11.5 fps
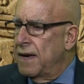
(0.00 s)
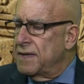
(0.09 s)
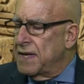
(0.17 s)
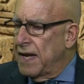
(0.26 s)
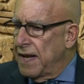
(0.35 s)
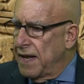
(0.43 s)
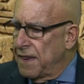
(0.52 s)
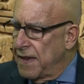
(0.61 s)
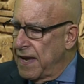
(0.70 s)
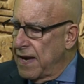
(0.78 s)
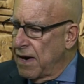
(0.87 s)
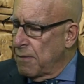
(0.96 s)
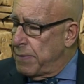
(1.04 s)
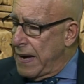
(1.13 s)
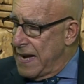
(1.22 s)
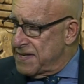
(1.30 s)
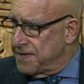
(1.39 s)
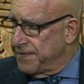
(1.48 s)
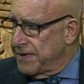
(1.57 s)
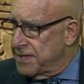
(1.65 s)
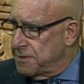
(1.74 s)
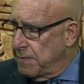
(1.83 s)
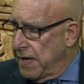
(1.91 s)
and they are
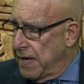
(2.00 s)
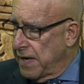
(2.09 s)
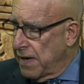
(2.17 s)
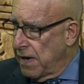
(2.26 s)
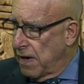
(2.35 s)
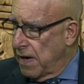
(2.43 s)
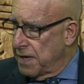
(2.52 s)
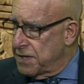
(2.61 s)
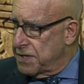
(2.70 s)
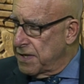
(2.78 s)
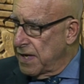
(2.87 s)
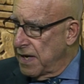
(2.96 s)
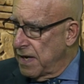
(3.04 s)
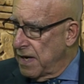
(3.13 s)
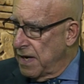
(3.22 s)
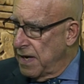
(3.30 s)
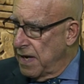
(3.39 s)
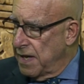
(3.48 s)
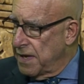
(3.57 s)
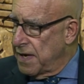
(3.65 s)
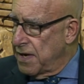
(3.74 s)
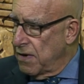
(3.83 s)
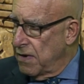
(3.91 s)
pacifists by and large.
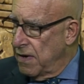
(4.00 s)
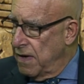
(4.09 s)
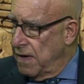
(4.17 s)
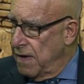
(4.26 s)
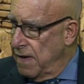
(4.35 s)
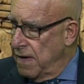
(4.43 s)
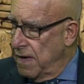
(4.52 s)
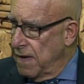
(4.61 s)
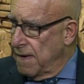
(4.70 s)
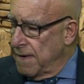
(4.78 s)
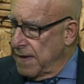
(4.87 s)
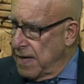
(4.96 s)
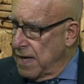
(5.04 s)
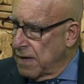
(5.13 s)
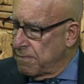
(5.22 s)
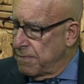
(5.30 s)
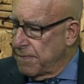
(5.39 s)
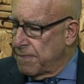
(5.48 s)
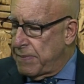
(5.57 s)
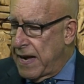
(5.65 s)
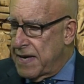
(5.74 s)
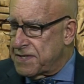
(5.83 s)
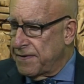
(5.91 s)
They're wonderful people. Yeah. I
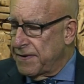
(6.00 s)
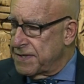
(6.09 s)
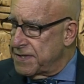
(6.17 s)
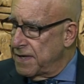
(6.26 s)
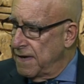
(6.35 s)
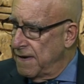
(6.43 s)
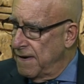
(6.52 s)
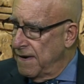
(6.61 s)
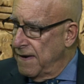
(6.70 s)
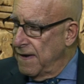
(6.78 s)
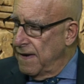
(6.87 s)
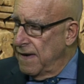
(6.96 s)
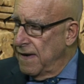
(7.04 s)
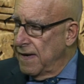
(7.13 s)
think of them as Pennsylvania.